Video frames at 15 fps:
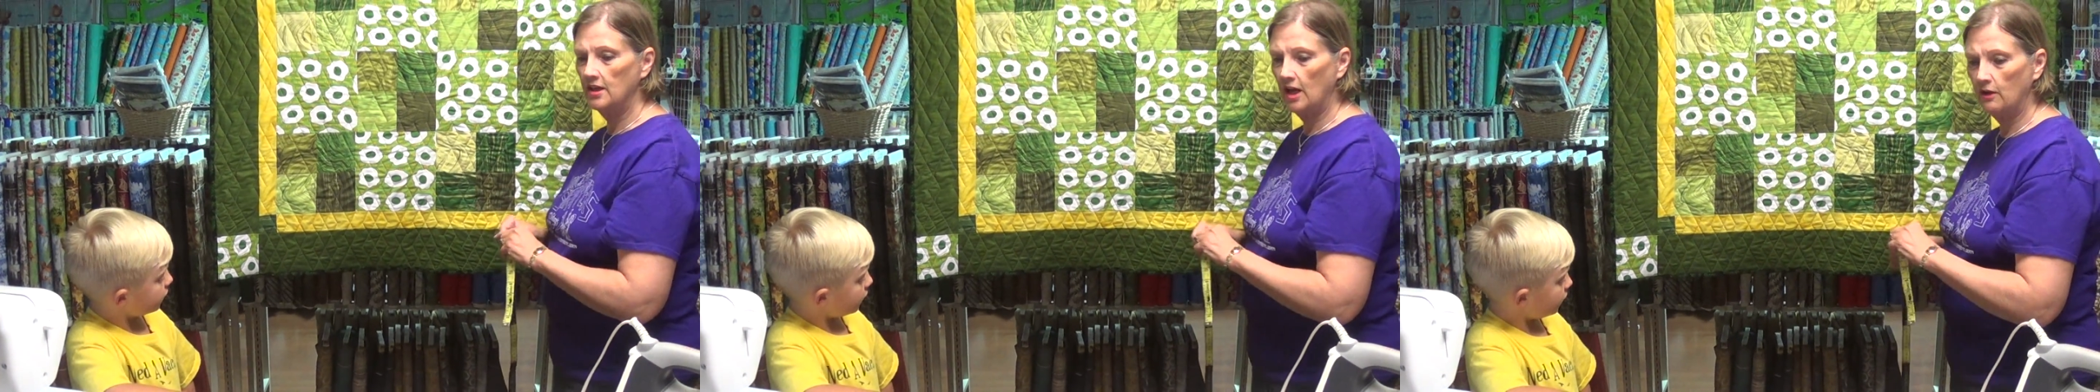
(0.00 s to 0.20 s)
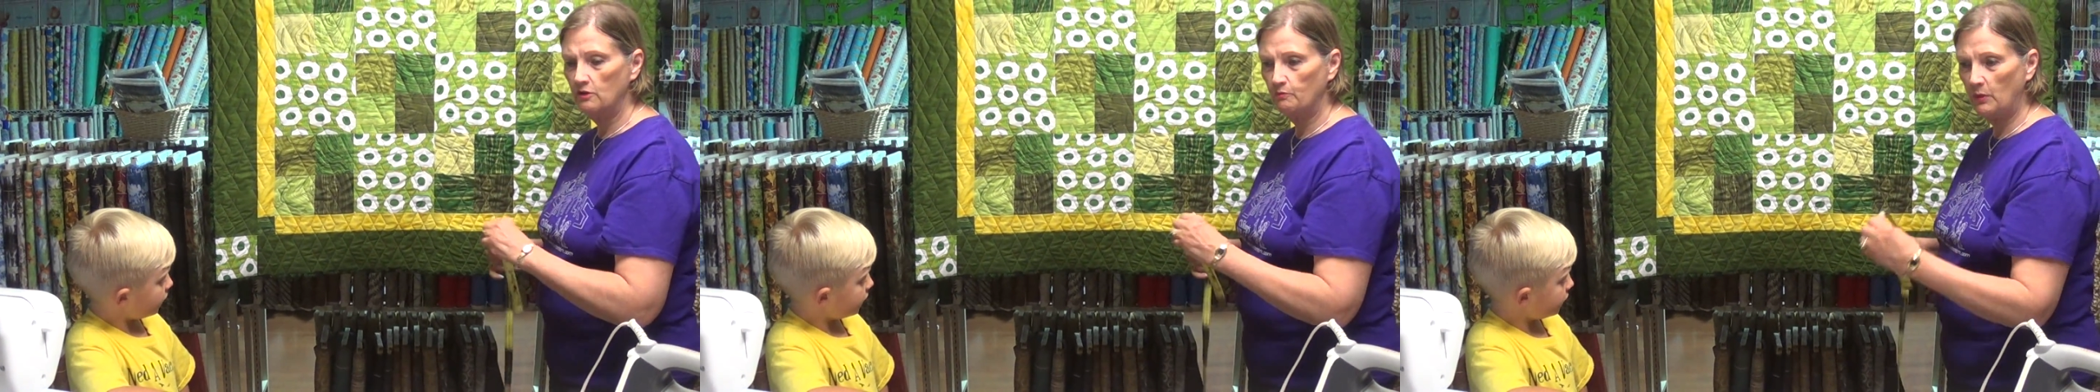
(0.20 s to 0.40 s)

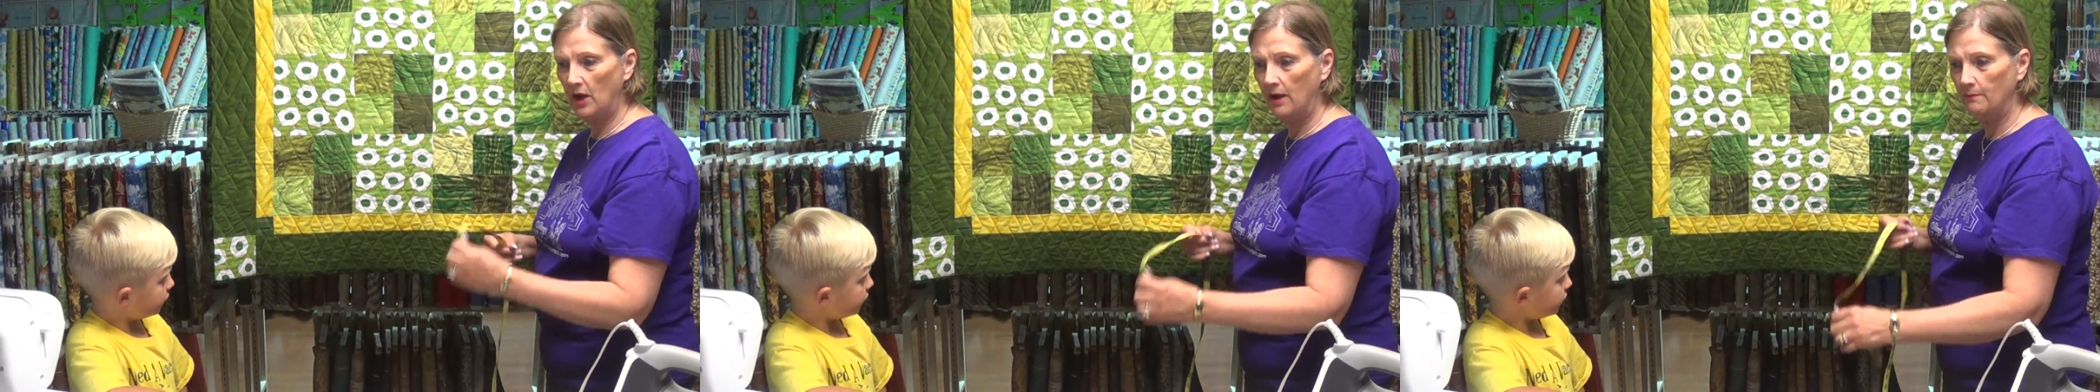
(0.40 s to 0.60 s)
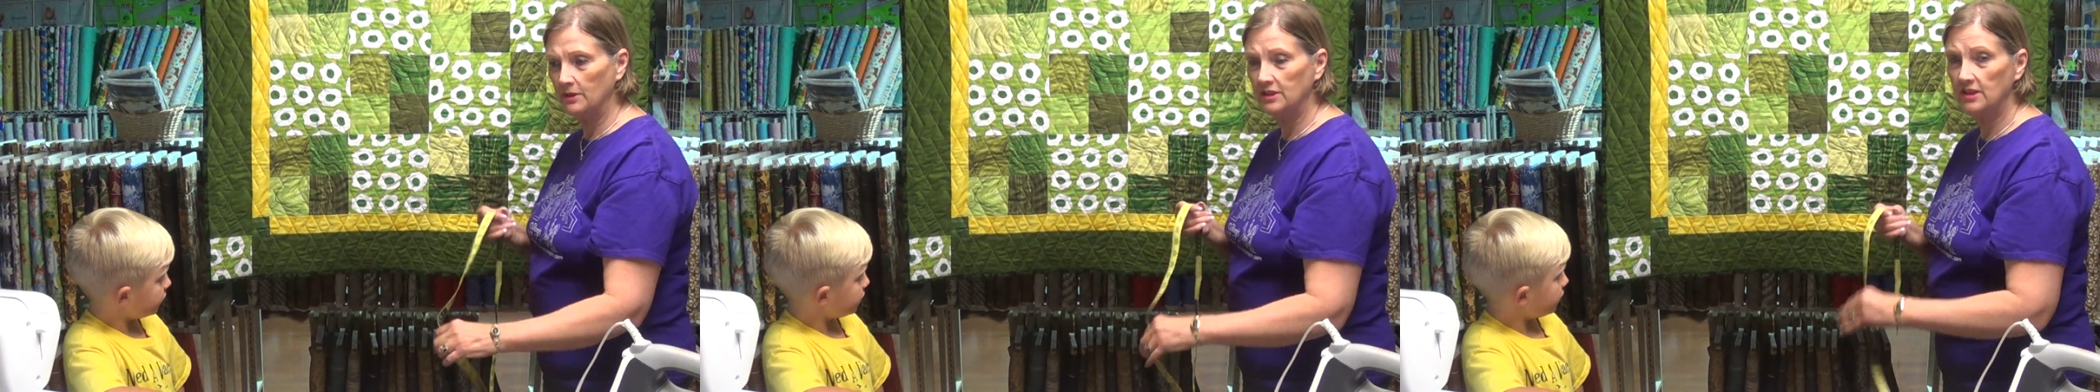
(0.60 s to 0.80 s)
I
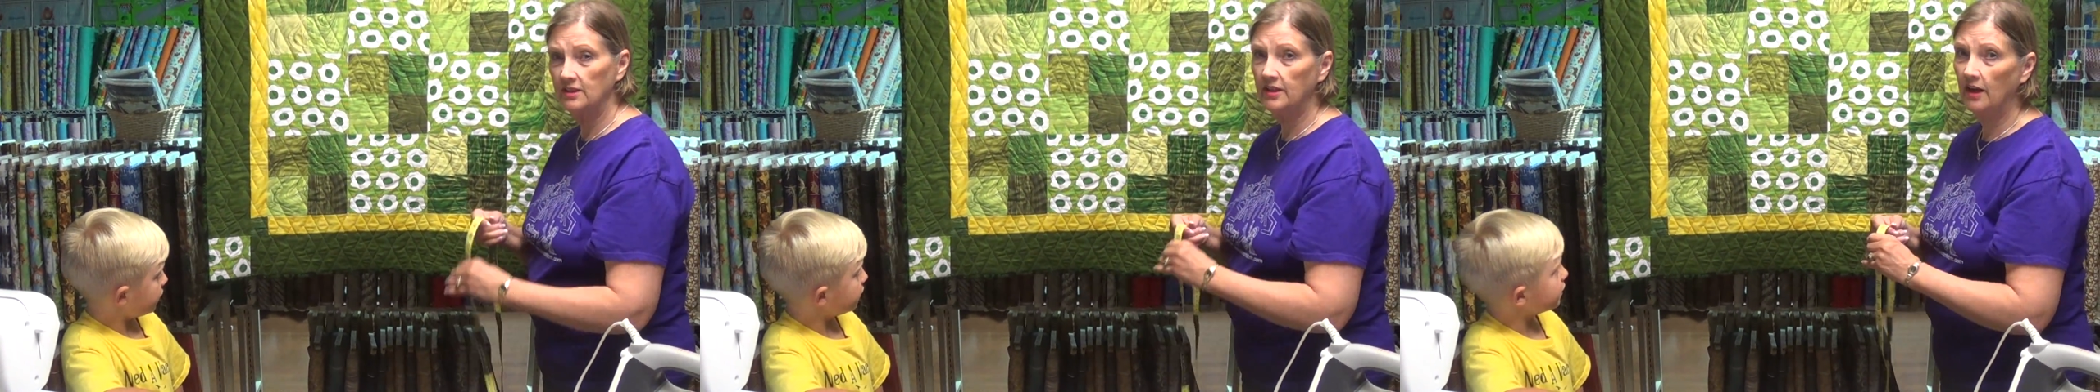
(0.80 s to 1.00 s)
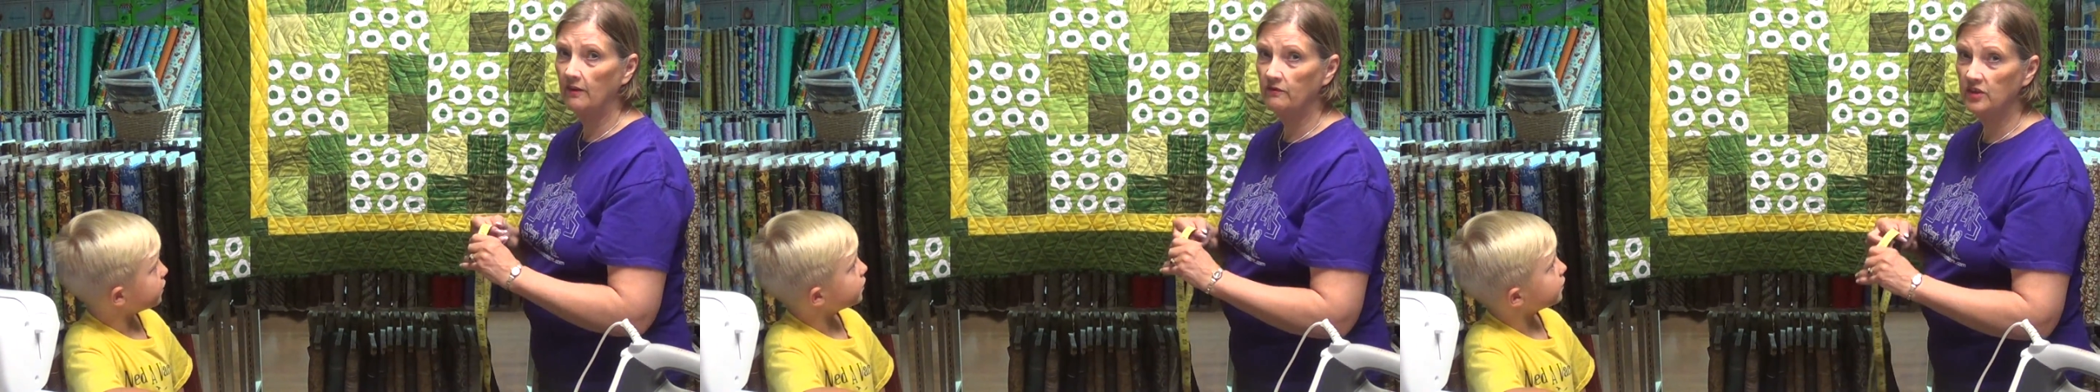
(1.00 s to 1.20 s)
probably didn't
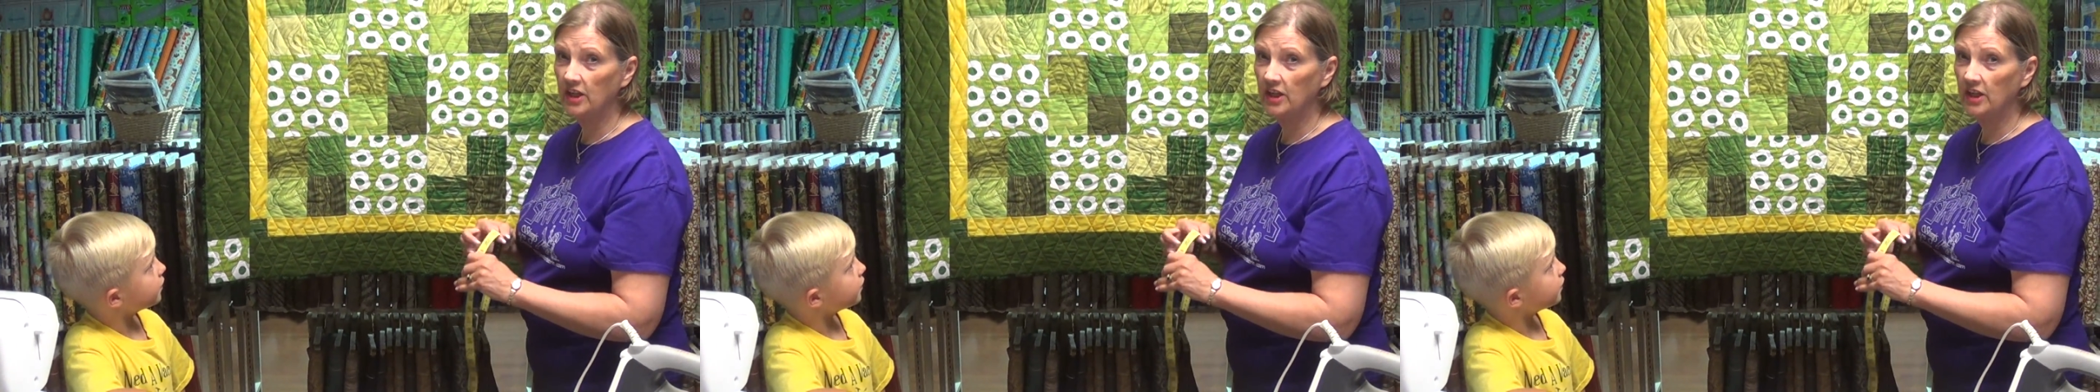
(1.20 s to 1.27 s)
have